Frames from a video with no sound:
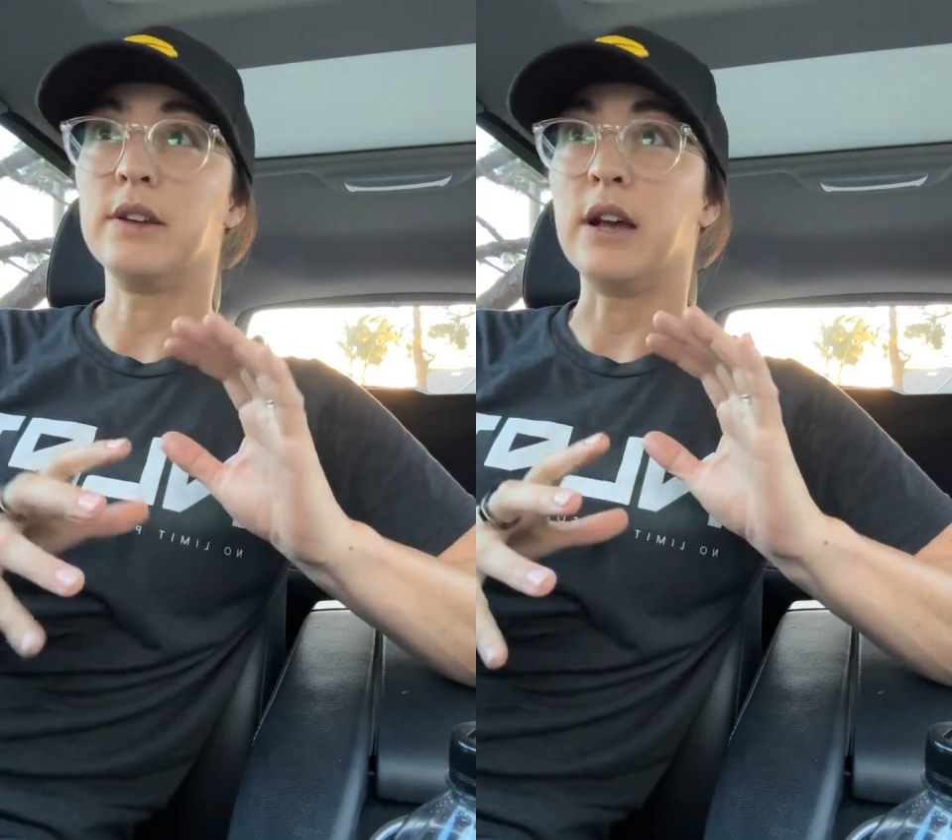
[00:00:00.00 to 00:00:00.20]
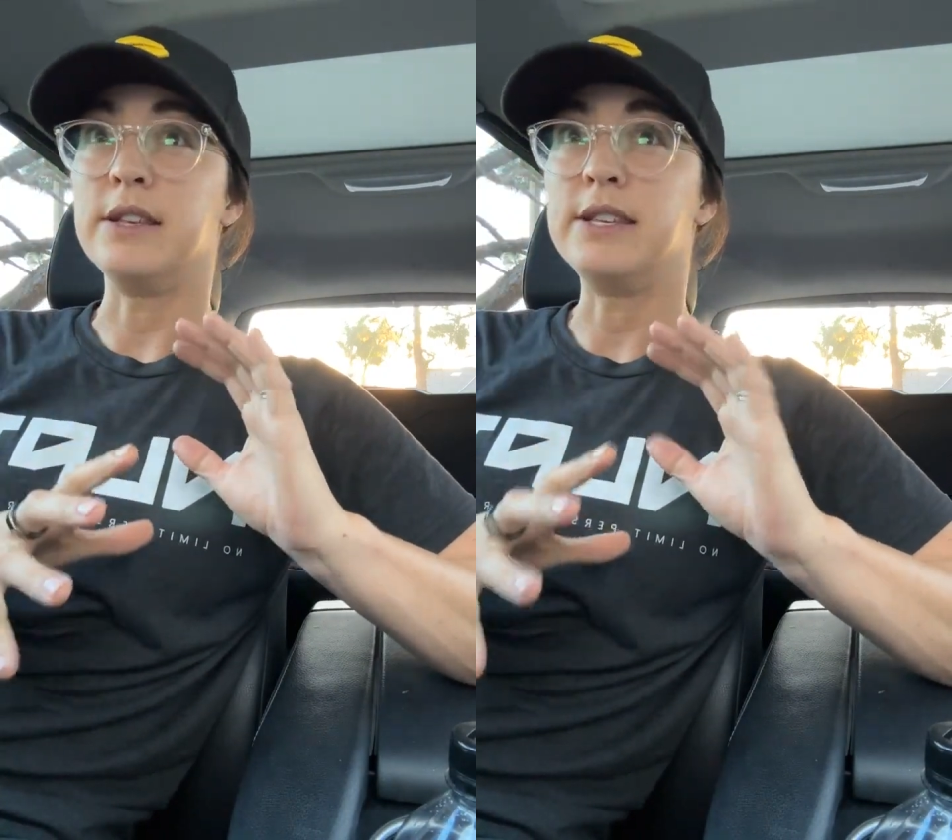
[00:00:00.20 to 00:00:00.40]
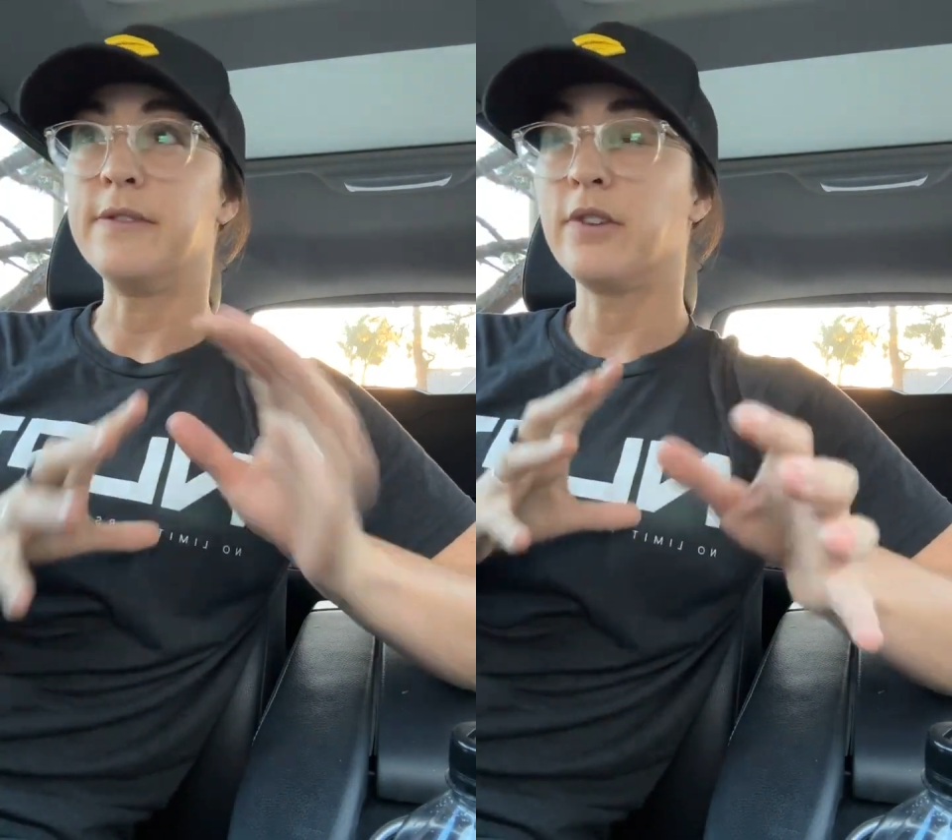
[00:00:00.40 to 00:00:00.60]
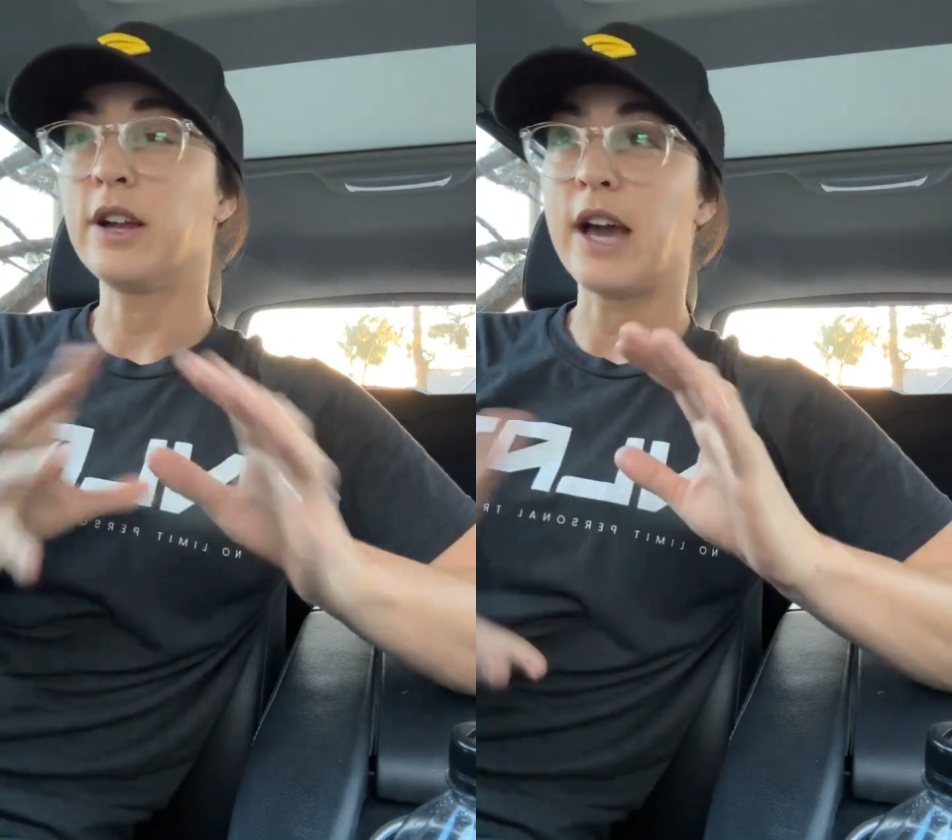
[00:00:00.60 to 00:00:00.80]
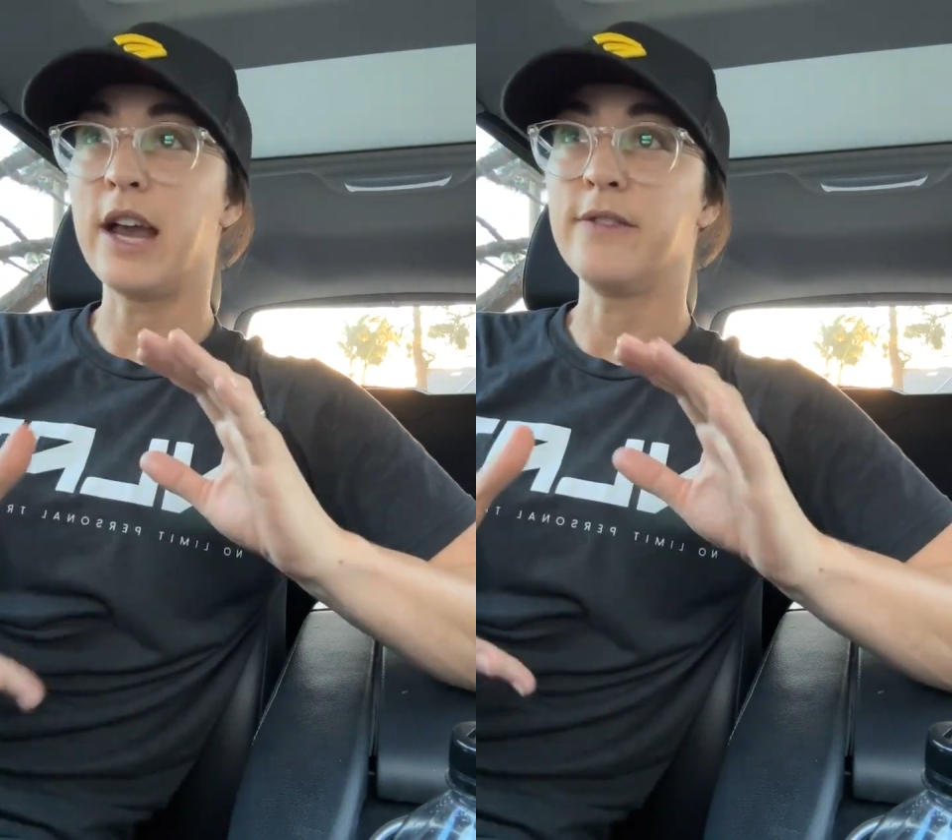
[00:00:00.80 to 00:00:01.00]
a
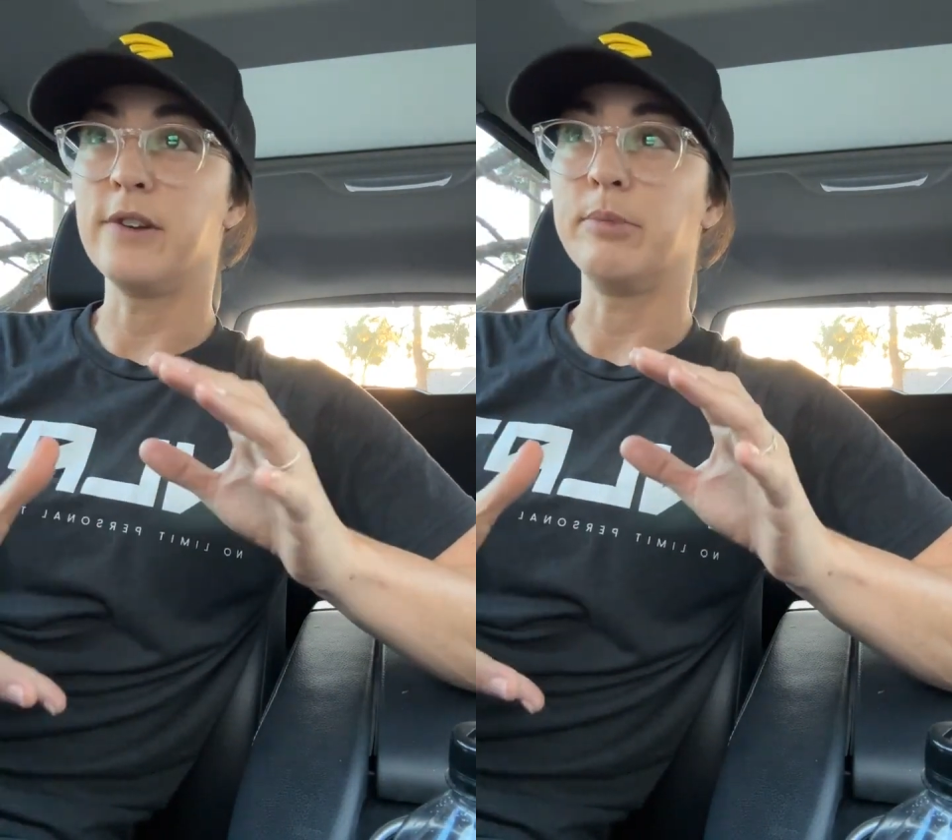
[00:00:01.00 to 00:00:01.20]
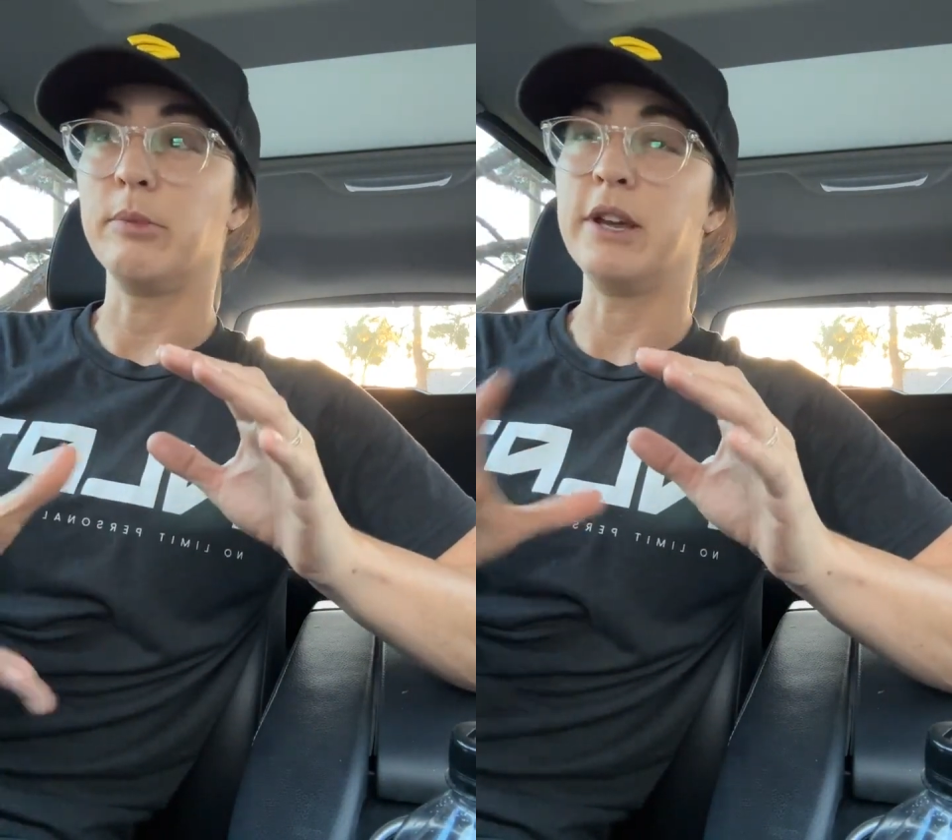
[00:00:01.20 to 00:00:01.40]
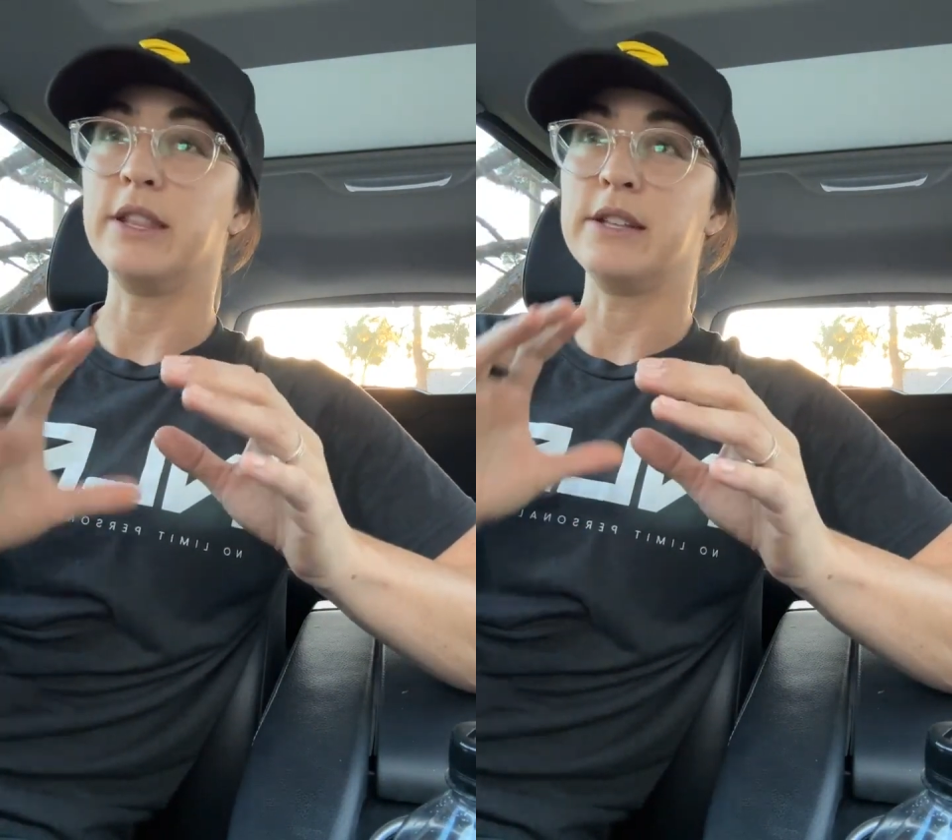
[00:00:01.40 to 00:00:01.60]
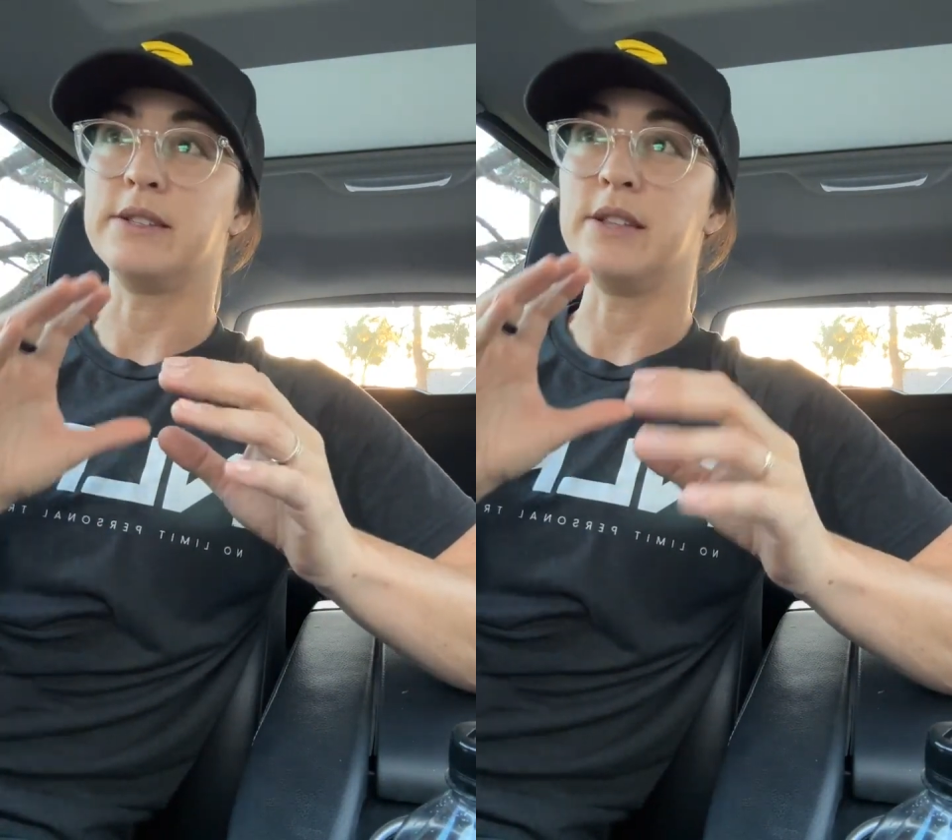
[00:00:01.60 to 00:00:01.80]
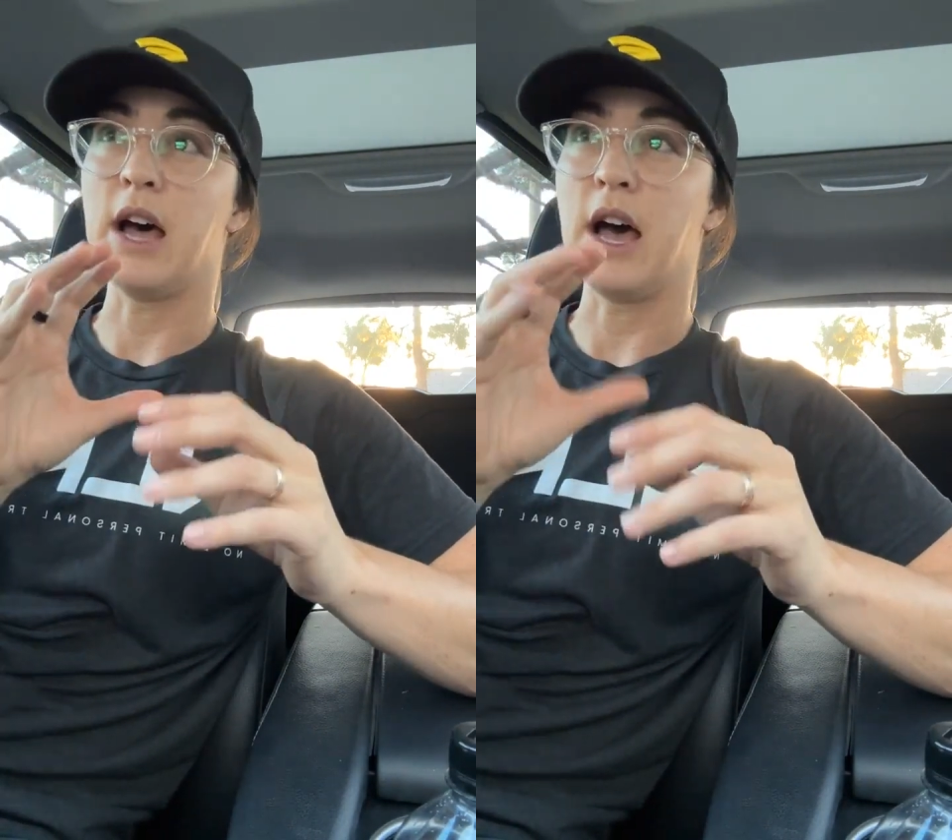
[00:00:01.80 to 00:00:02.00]
different kind of implement
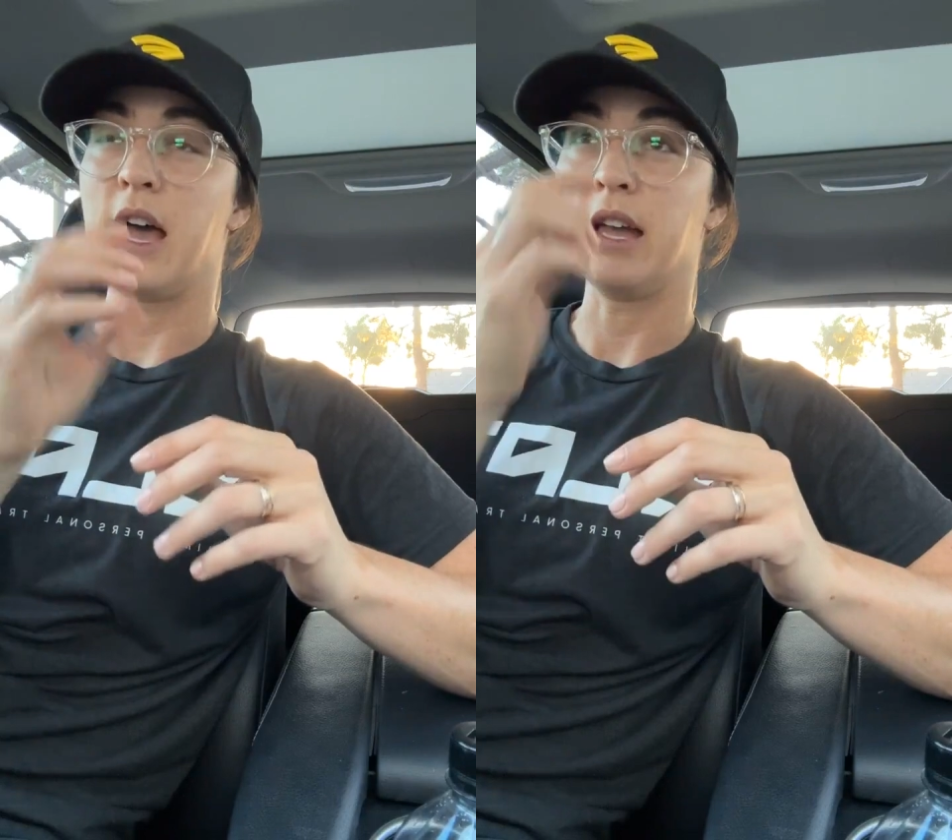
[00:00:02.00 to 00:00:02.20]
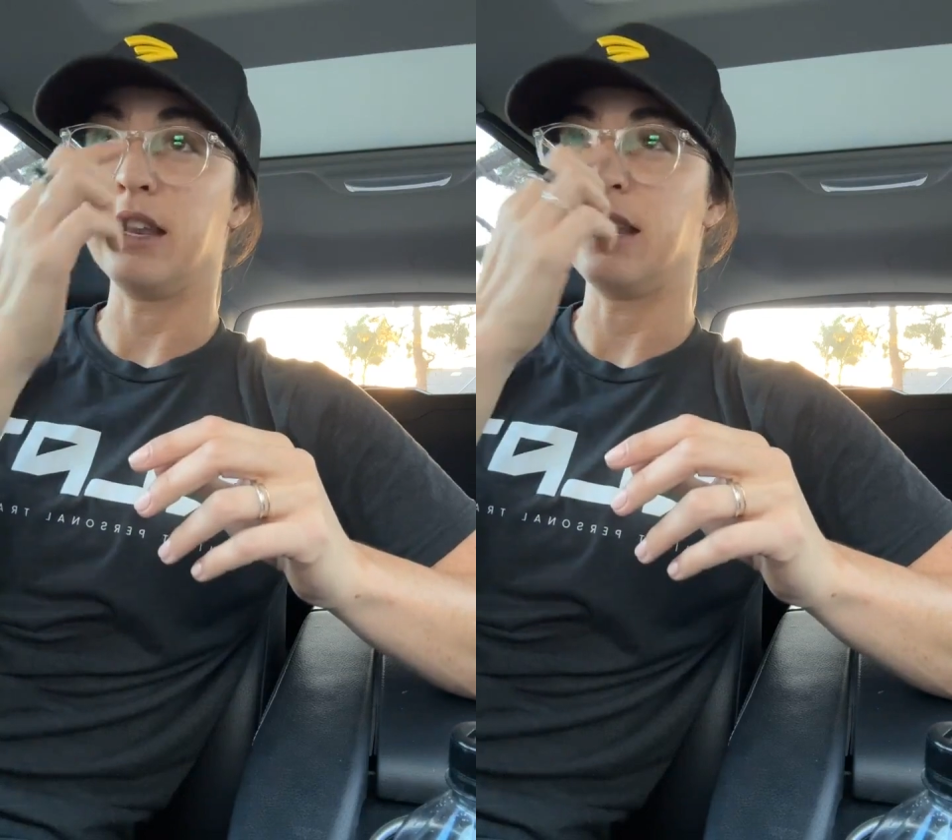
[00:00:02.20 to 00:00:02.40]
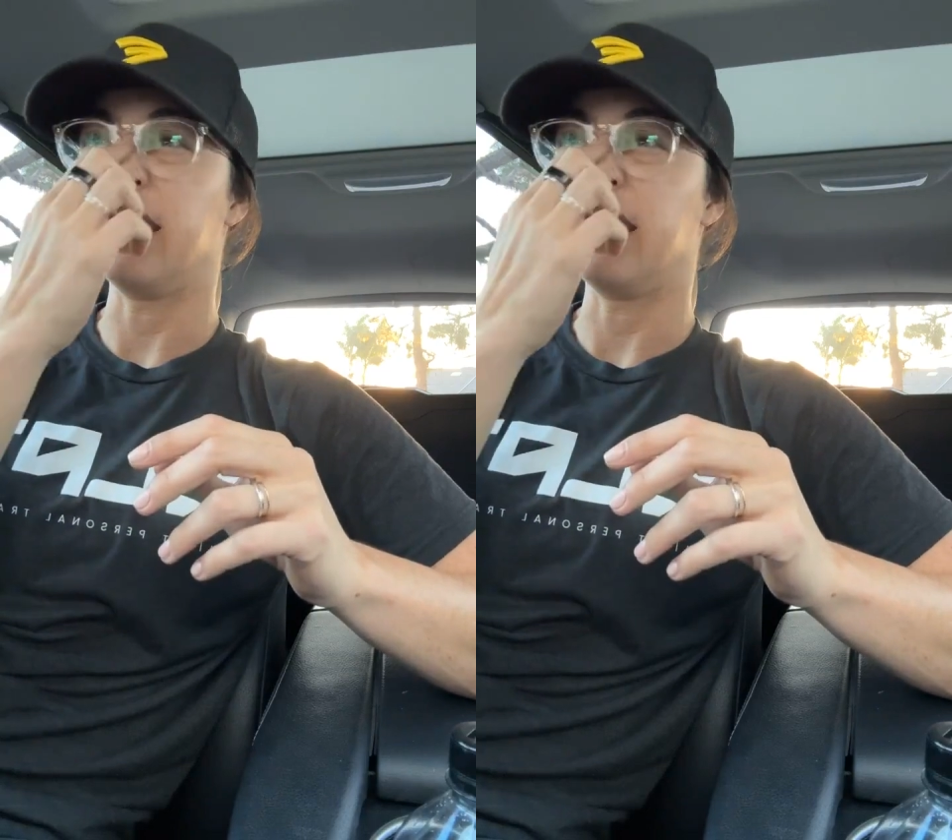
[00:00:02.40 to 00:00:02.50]
that's not,